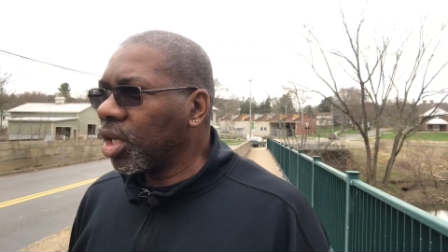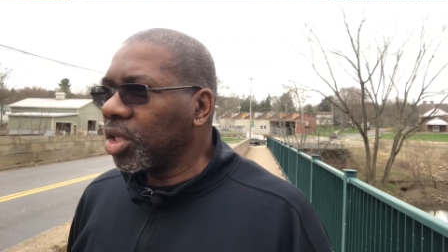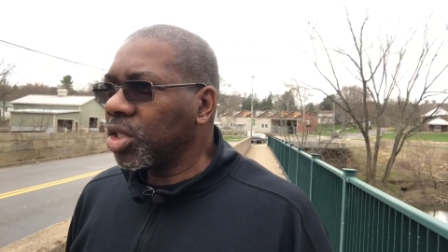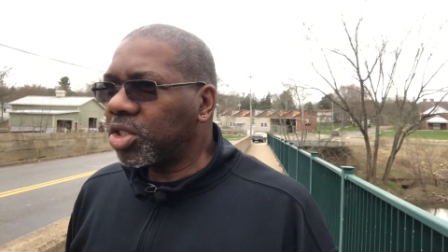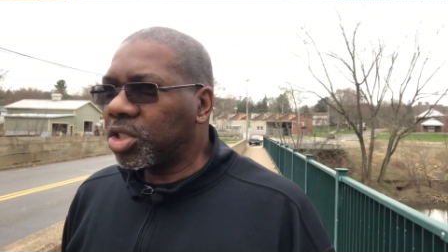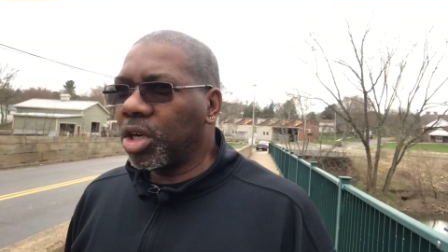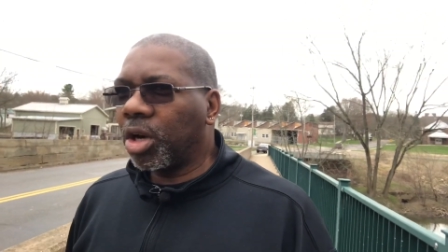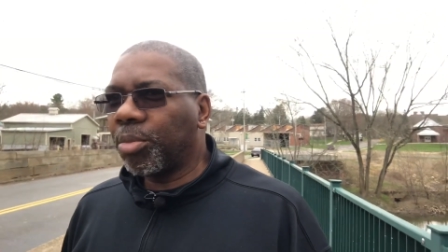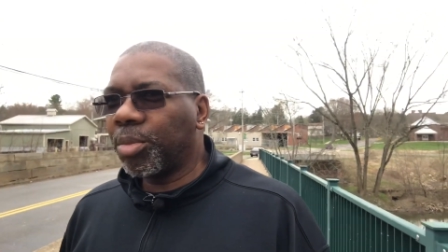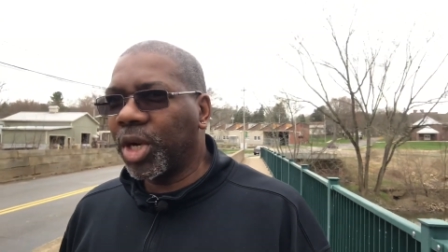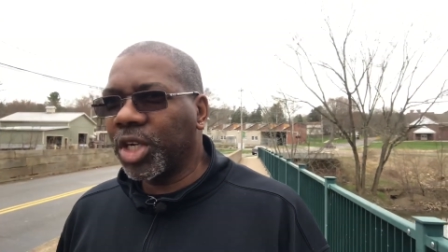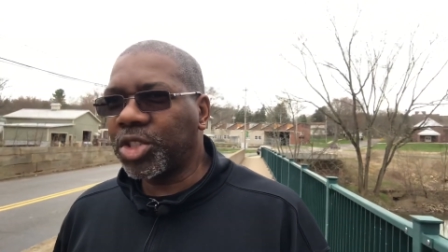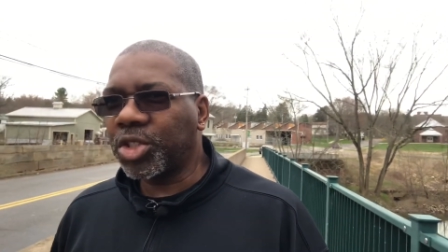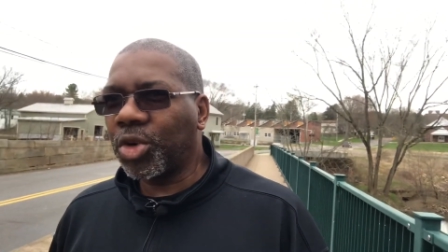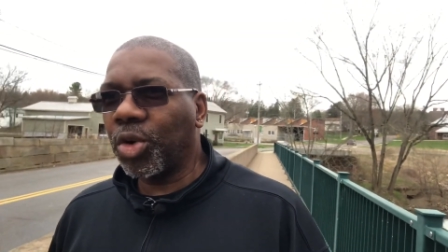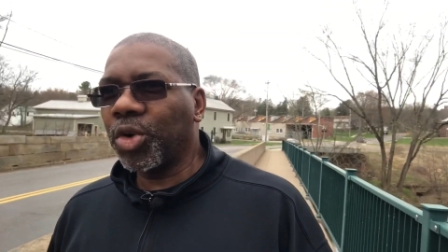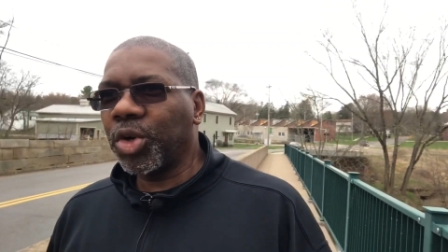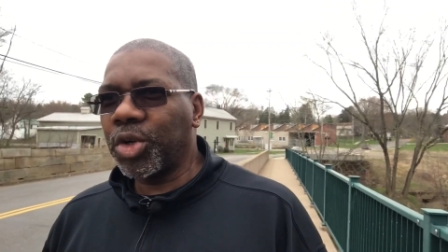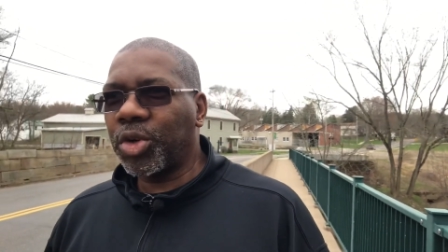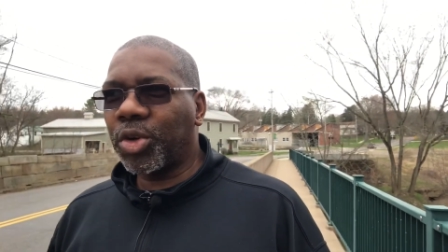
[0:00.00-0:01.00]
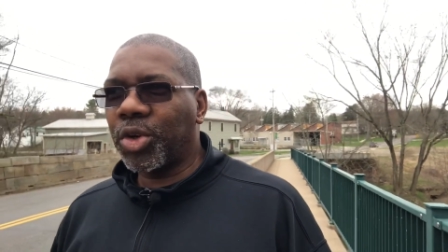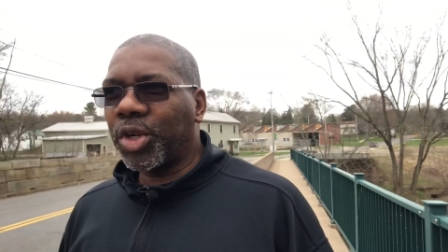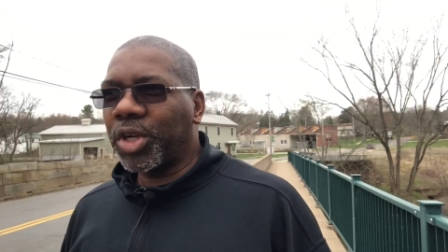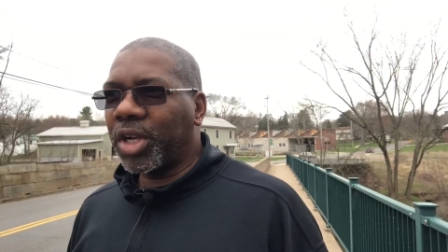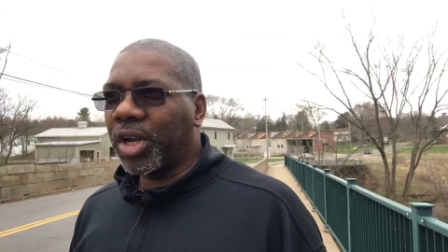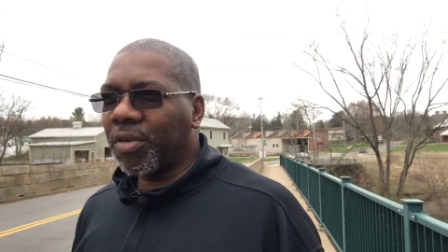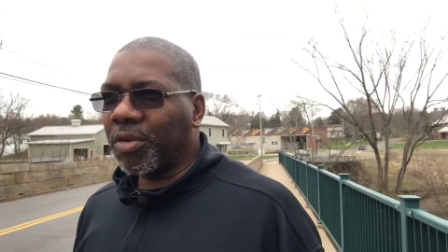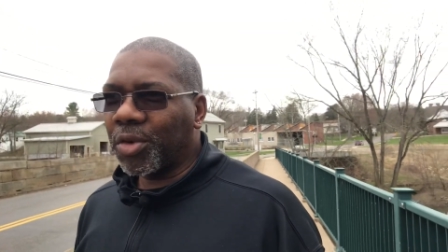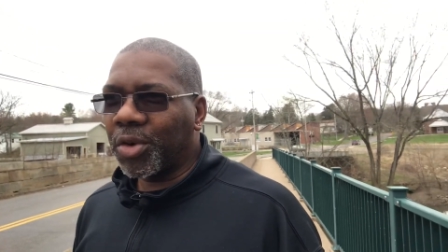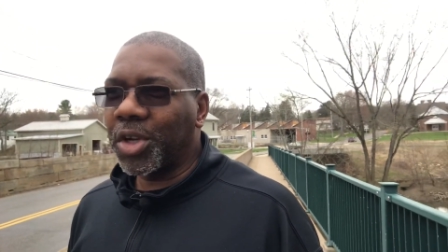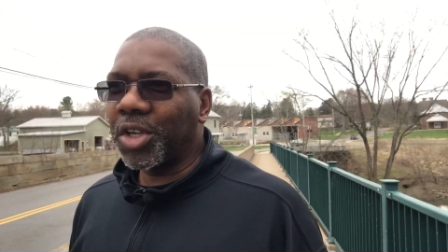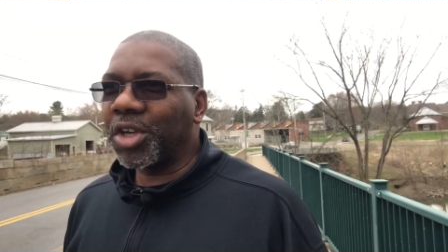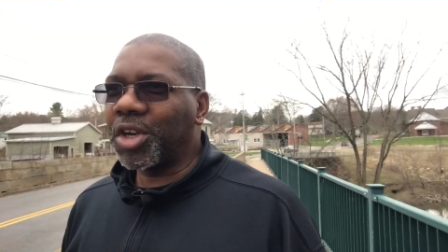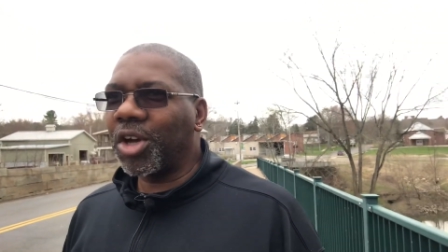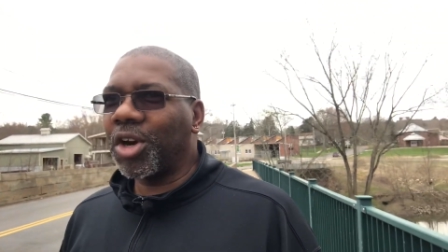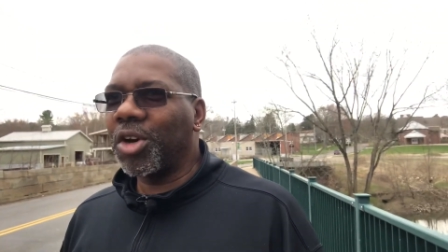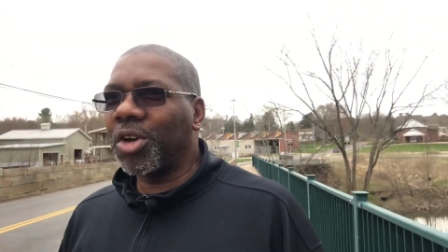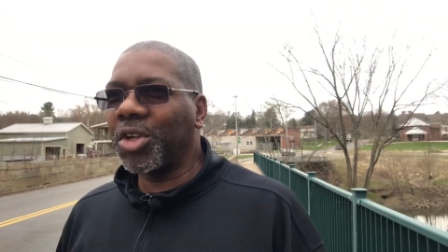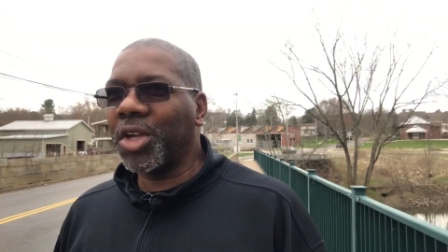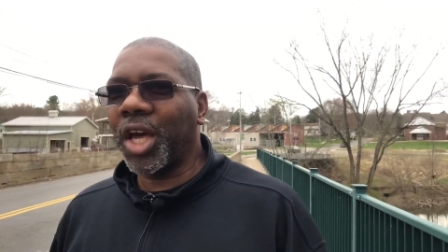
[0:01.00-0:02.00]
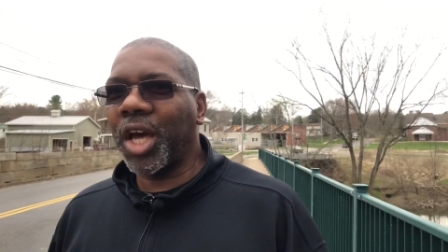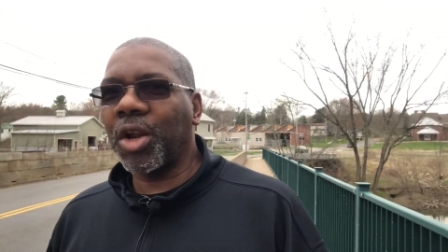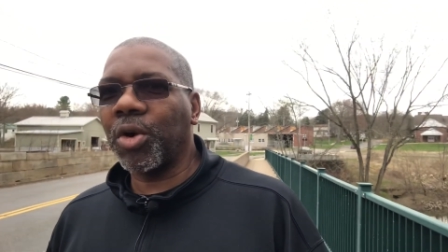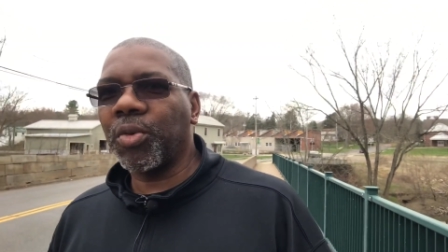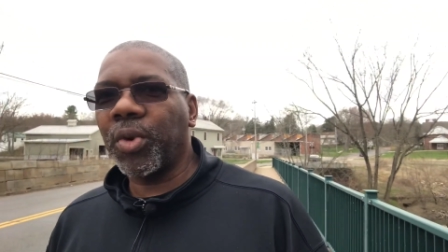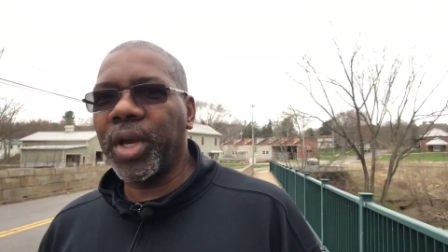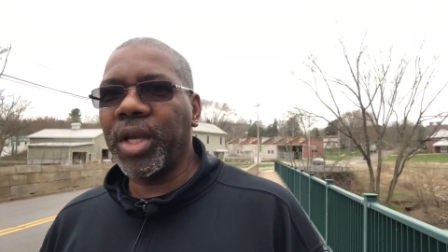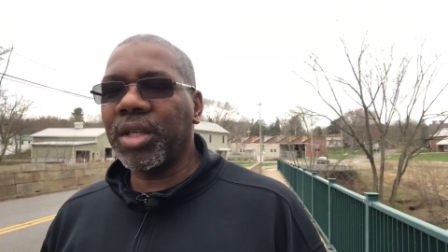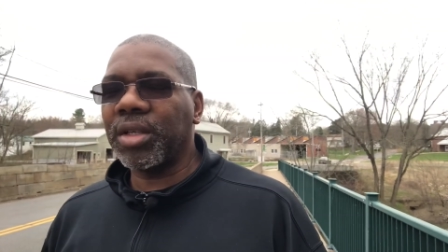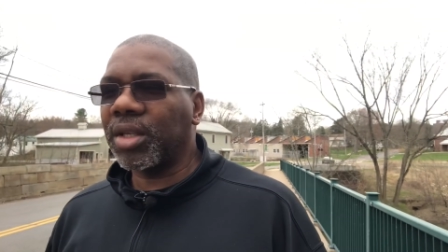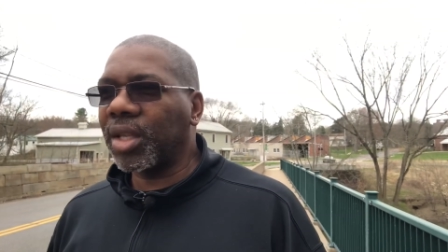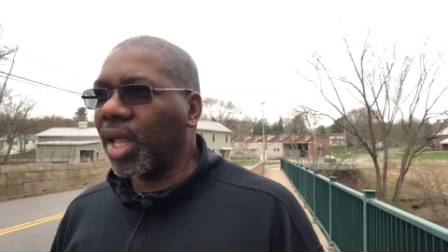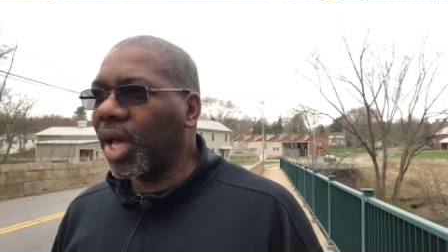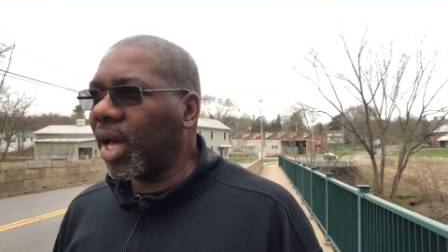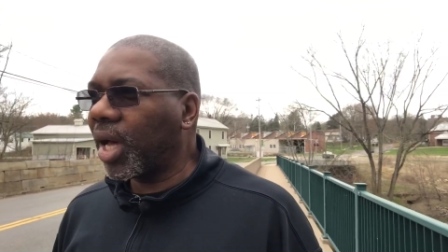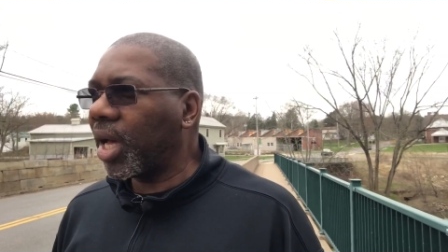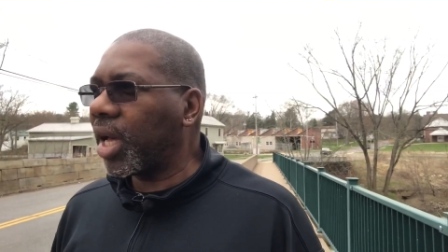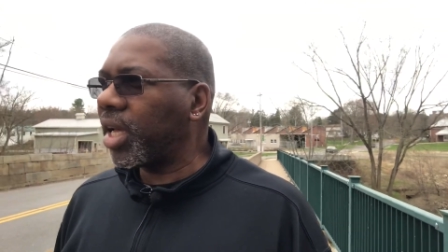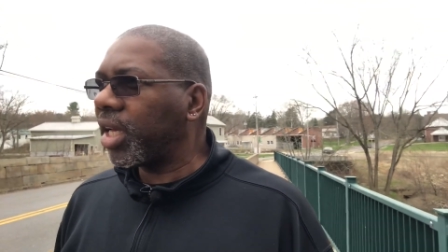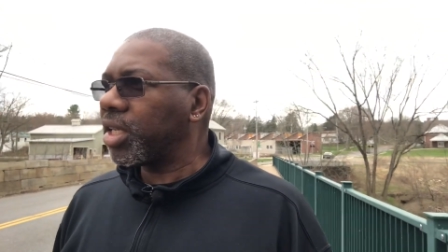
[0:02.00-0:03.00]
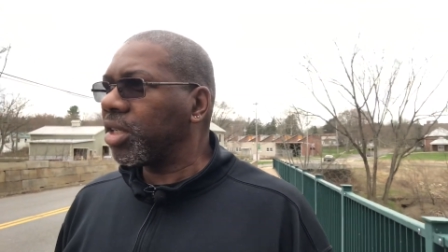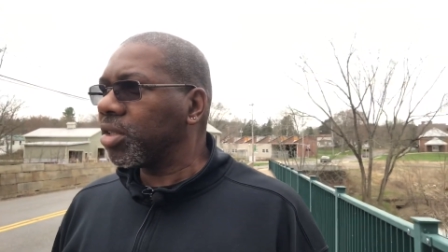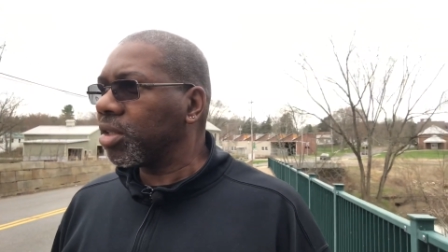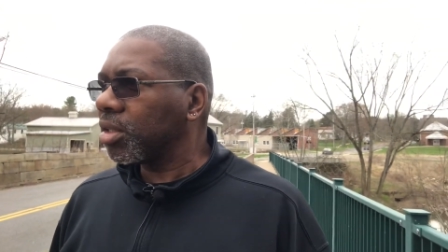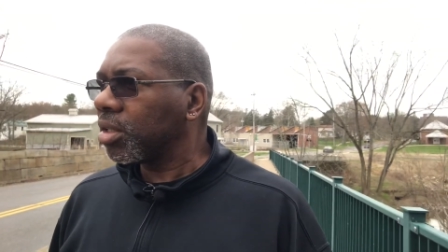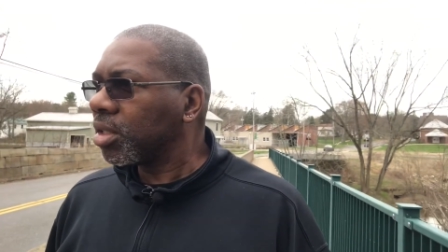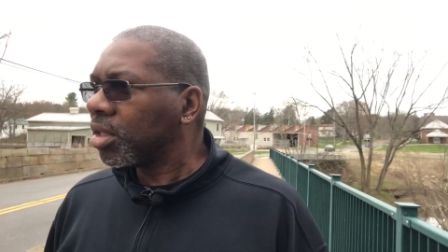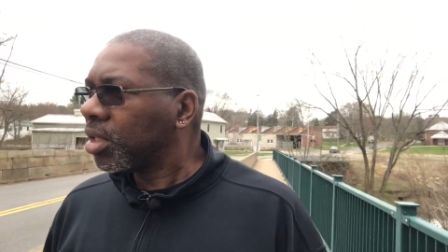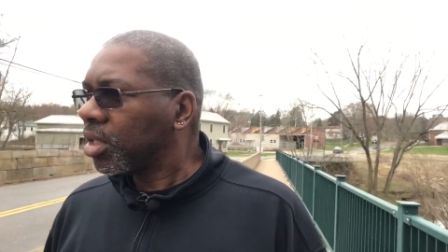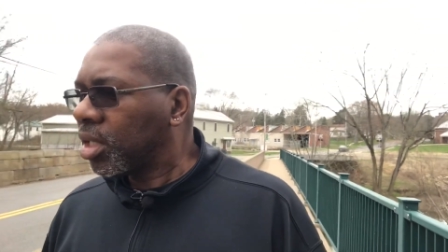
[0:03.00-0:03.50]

so much going on everywhere you go you got to wait in line or